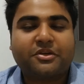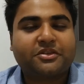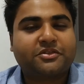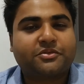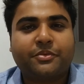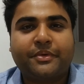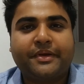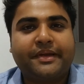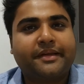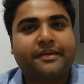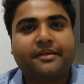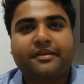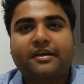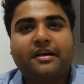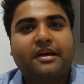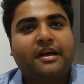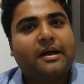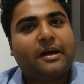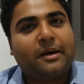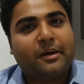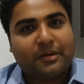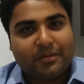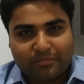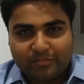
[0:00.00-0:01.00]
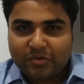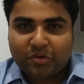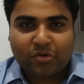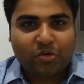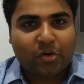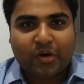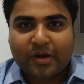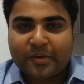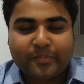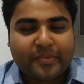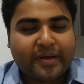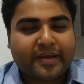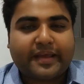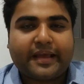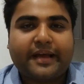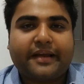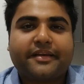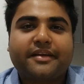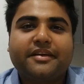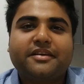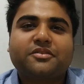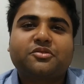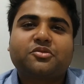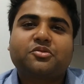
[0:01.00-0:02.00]
pursuing law in my
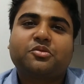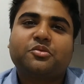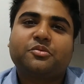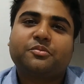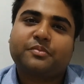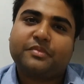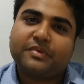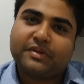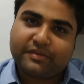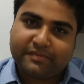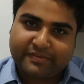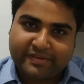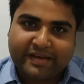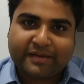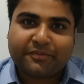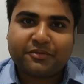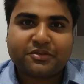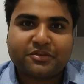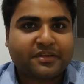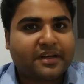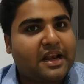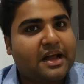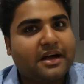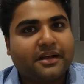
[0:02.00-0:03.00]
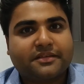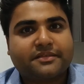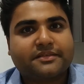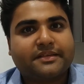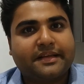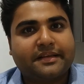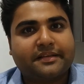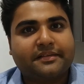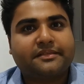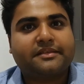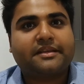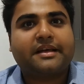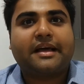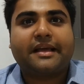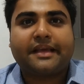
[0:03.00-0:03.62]
career. So when I was in class 10th,